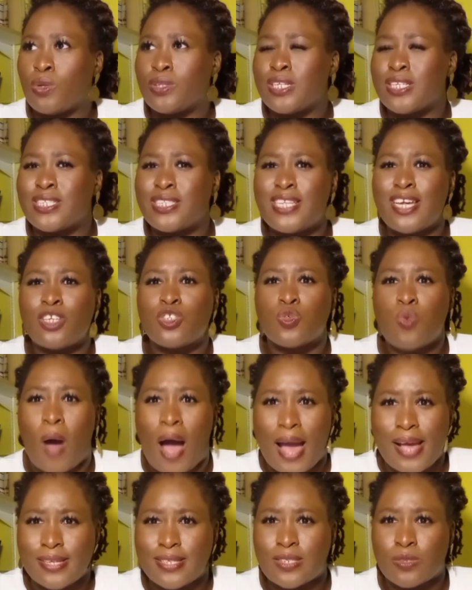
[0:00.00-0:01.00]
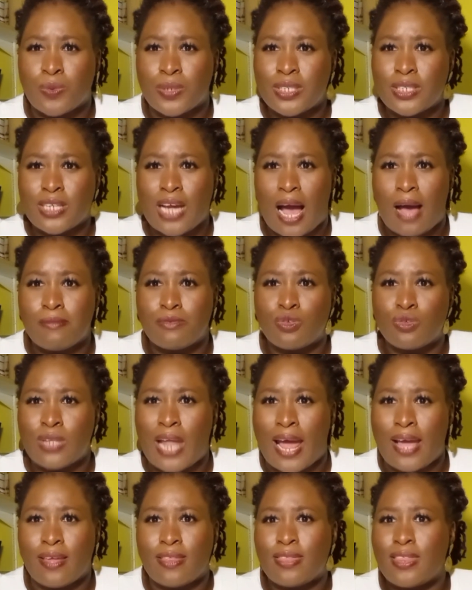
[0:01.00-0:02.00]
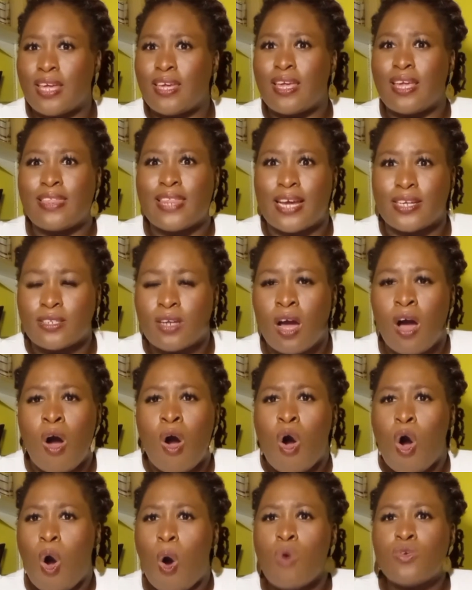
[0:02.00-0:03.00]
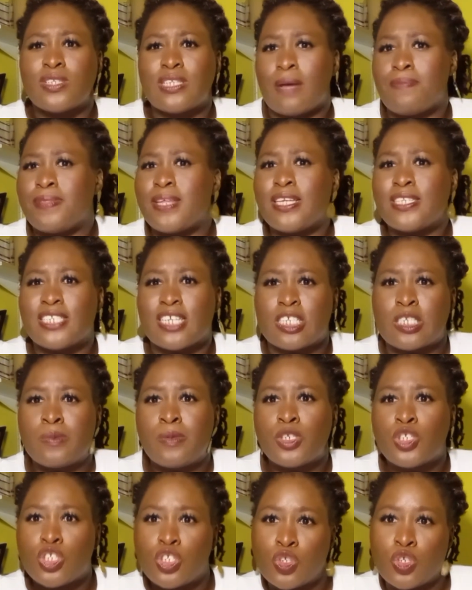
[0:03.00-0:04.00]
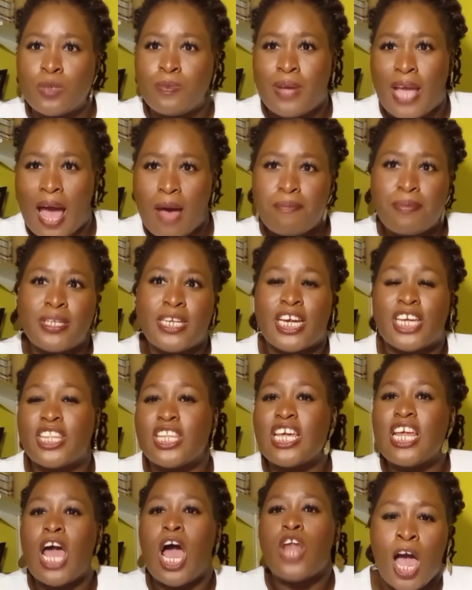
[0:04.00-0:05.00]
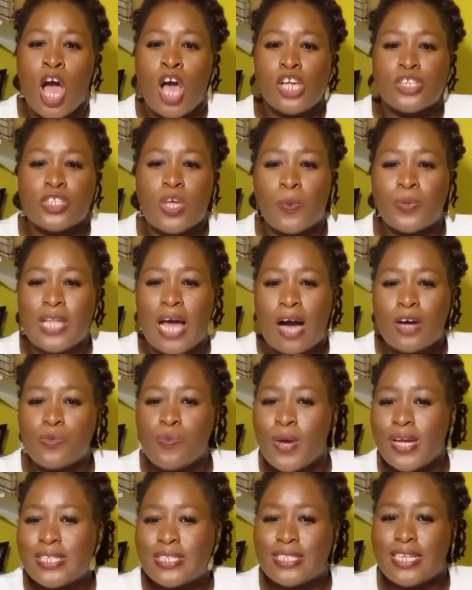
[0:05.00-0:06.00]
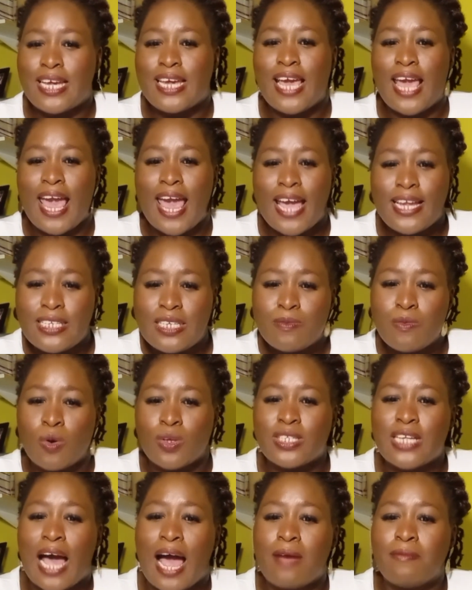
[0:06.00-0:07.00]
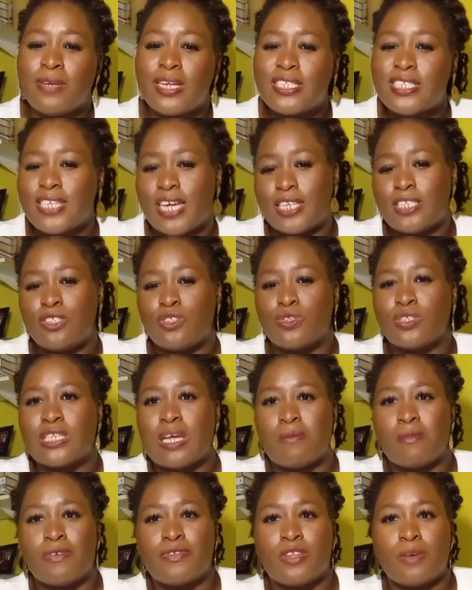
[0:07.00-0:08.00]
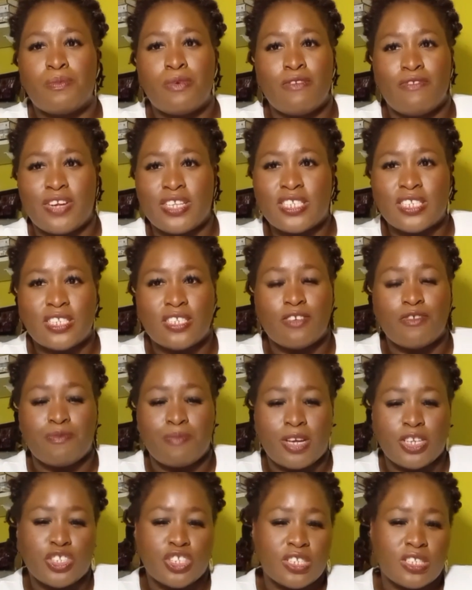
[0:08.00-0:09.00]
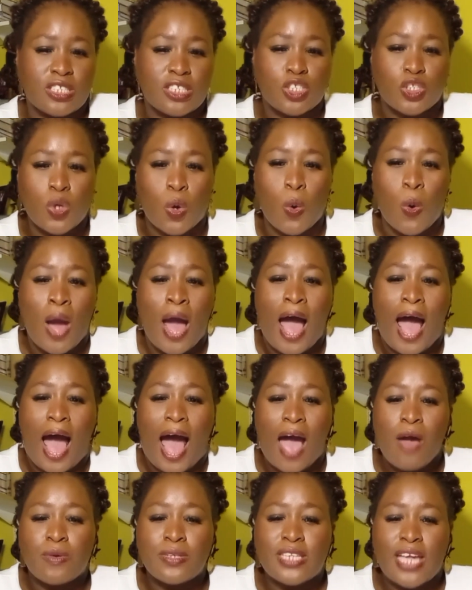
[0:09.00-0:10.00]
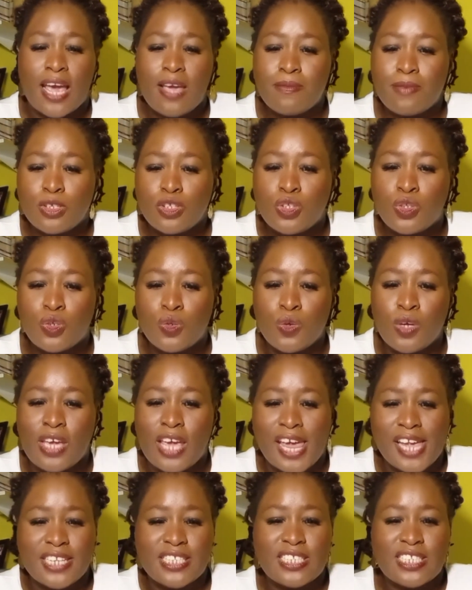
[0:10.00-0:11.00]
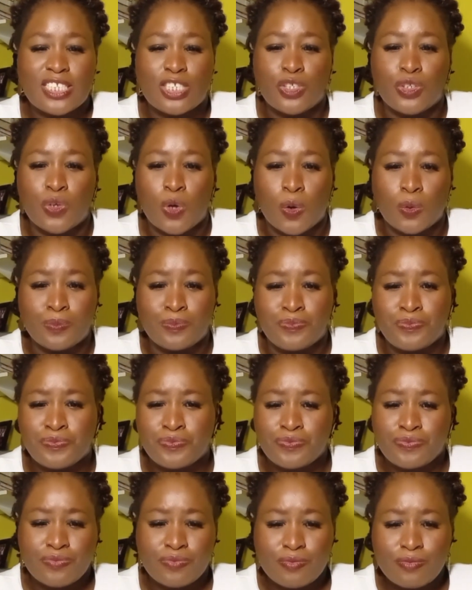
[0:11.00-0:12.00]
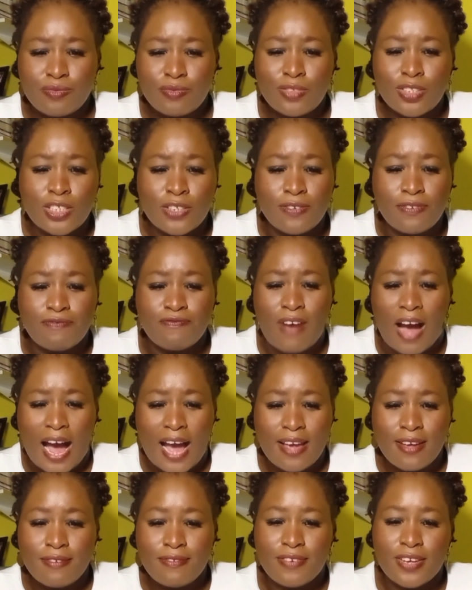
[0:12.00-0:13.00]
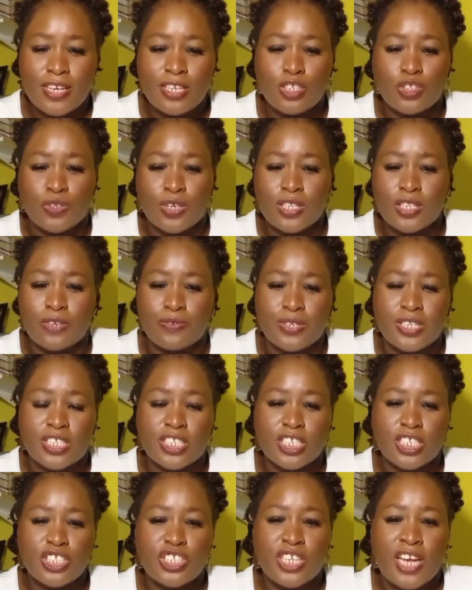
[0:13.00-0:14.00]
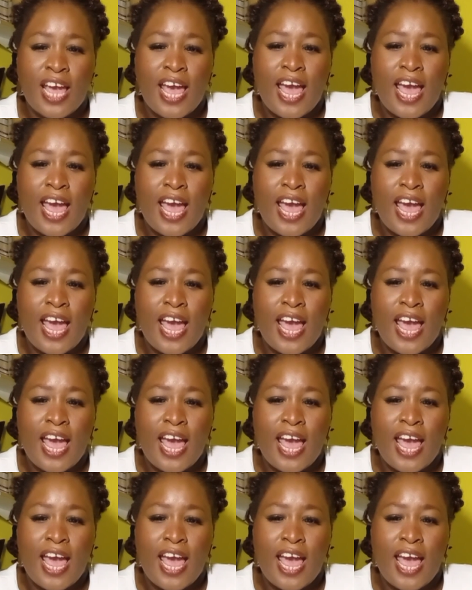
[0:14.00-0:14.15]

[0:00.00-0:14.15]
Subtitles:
think twice when it comes to thinking that something suspicious could be happening. And then so without wasting any more time, let's get into some of the preventative measures. So I was able to get 5 in doing the research,